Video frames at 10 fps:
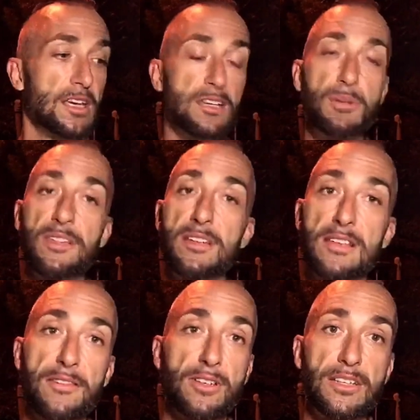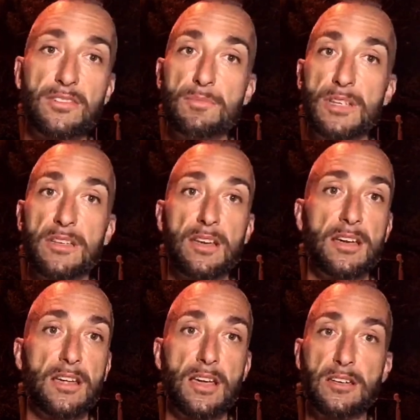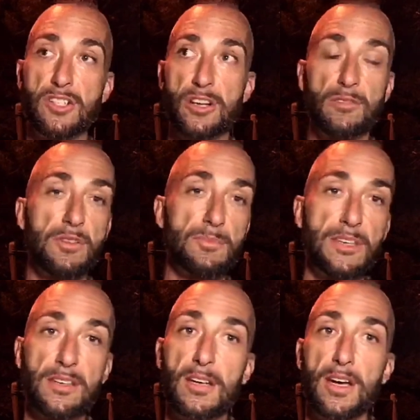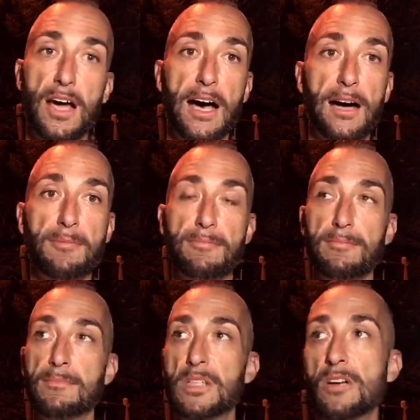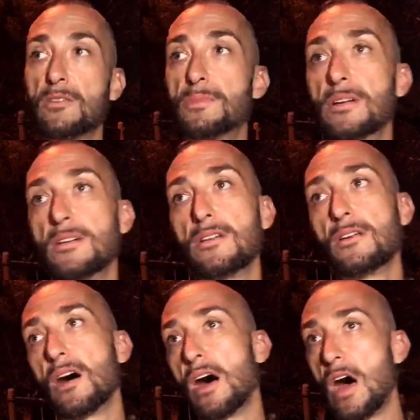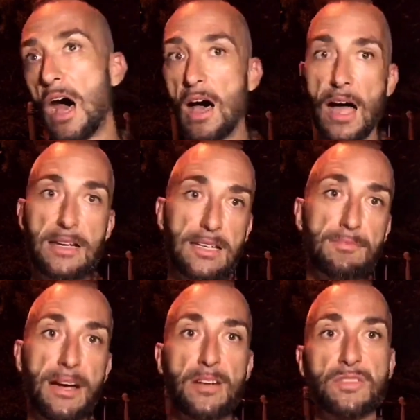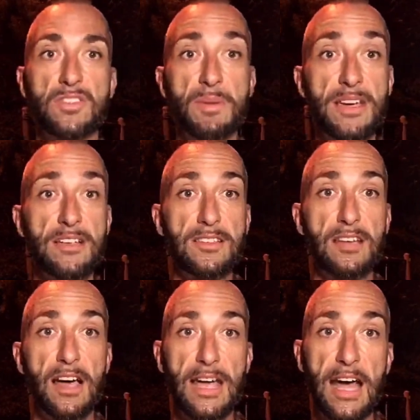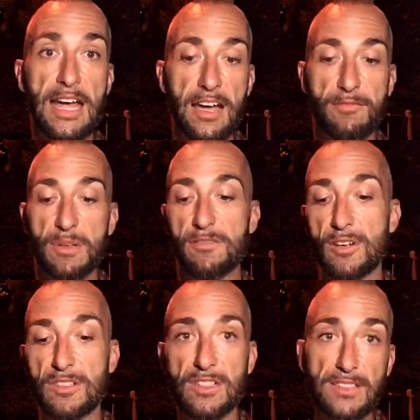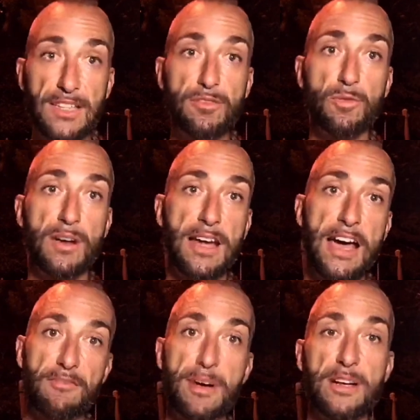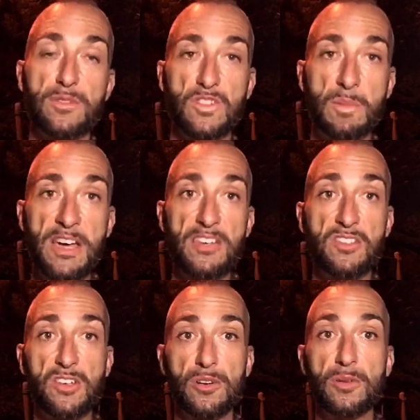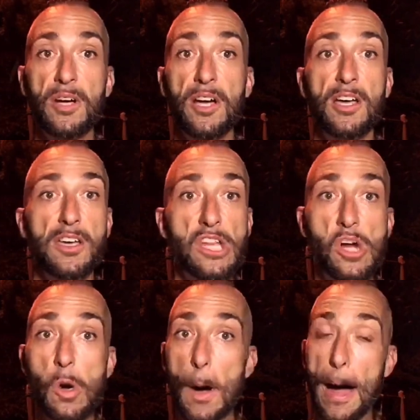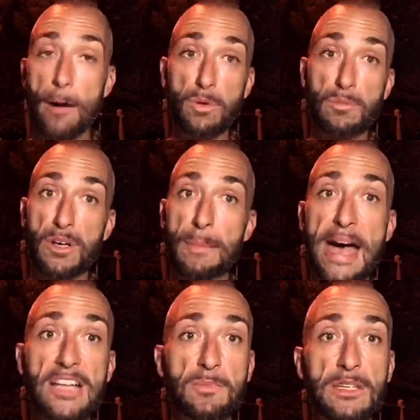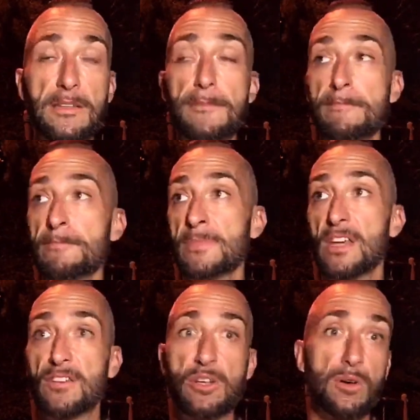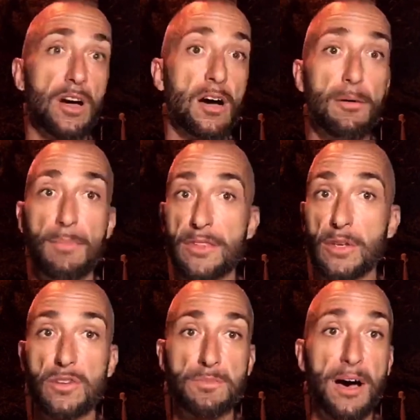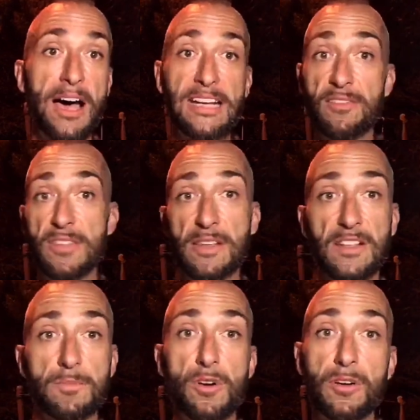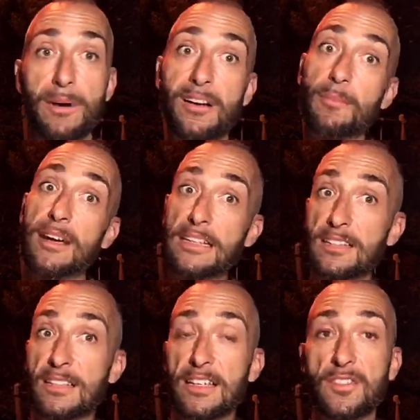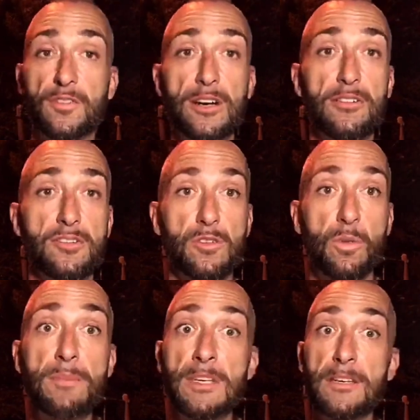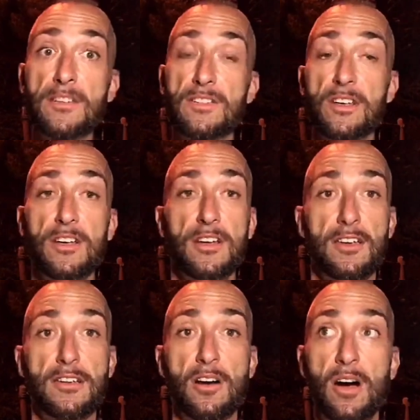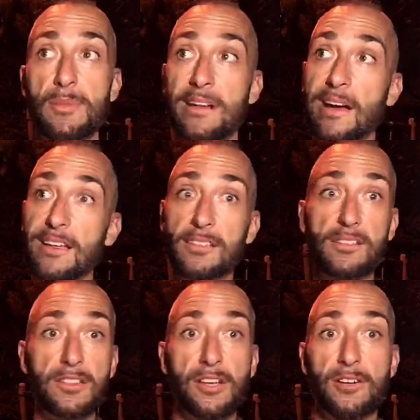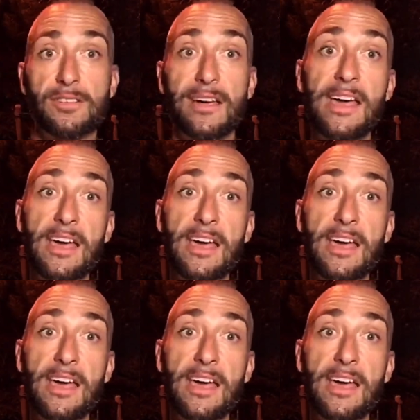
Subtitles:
that has ever gifted me and shared with me, but I need my own space, and I have been very successful when I have my own space. So, you know, I wouldn't put it past me if, you know, a month goes by and everything I spoke about, and I'm like, get the itch for Arizona Web Kings. You know, I mean, I can, you know, say, hey,